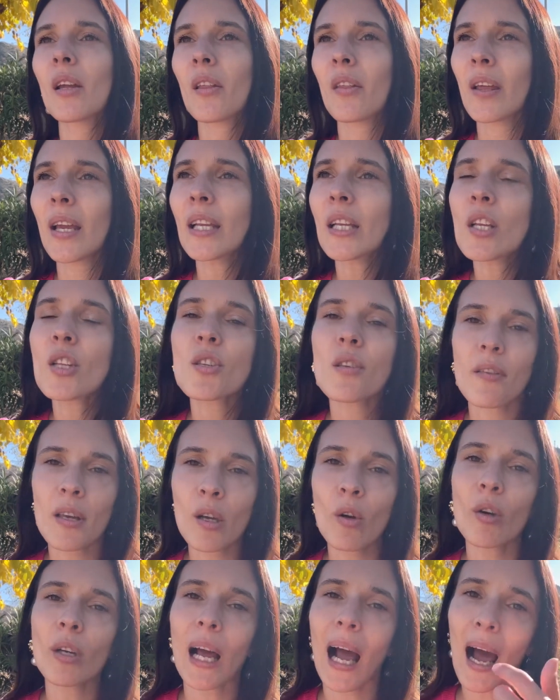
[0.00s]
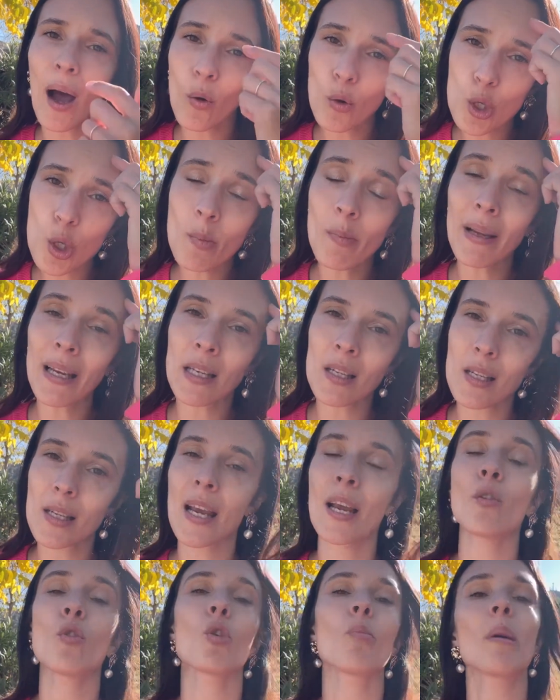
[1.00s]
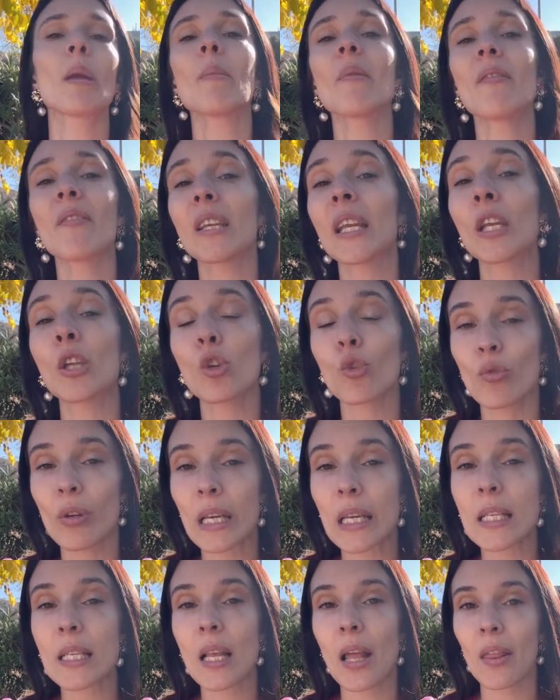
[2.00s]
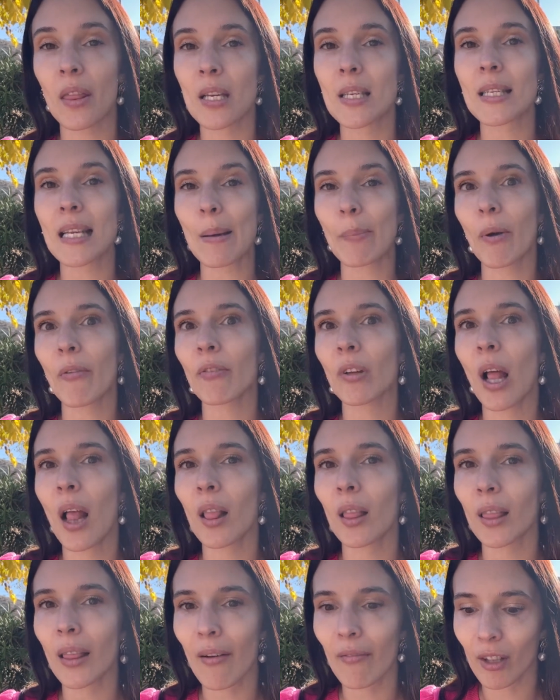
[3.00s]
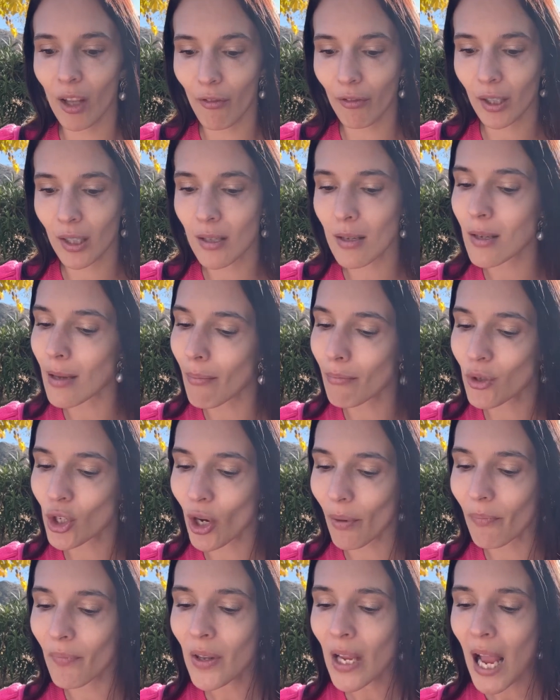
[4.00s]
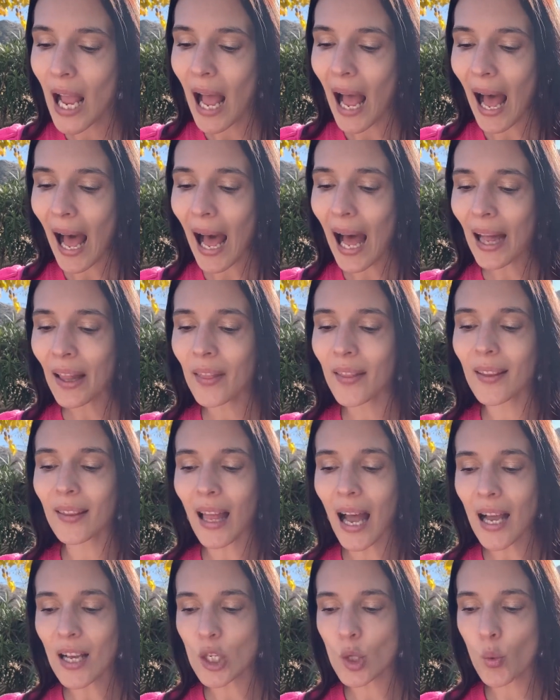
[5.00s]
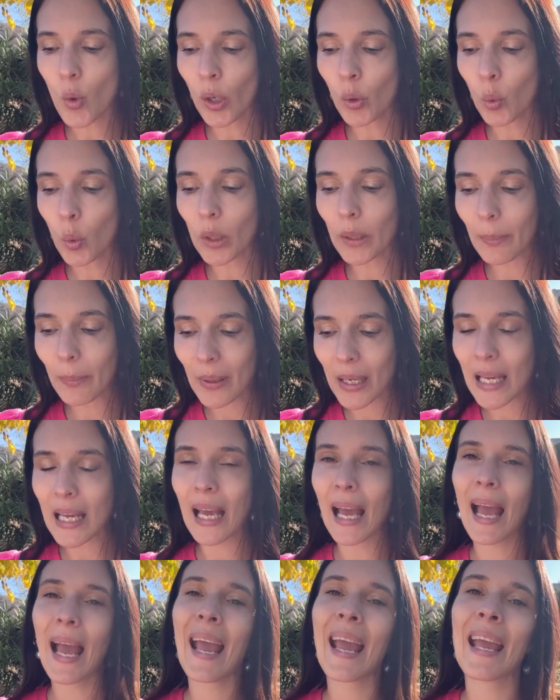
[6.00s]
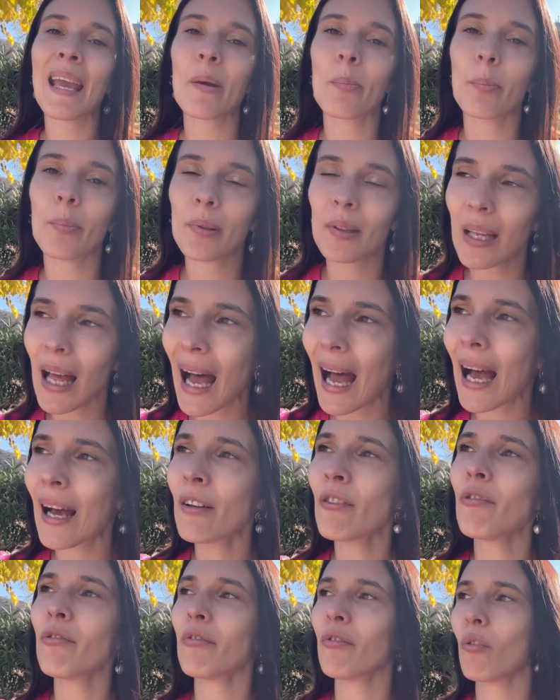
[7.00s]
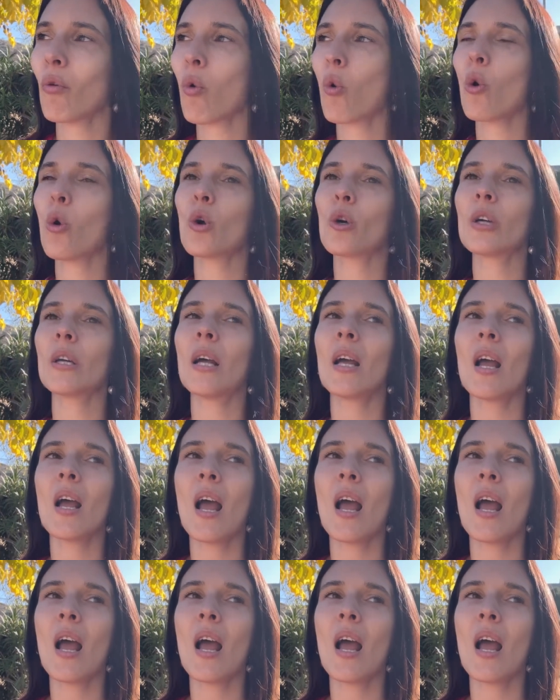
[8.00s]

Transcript: they need to think on how to maintain or maybe even increase this type of level of consumption. And the last one will be a plan for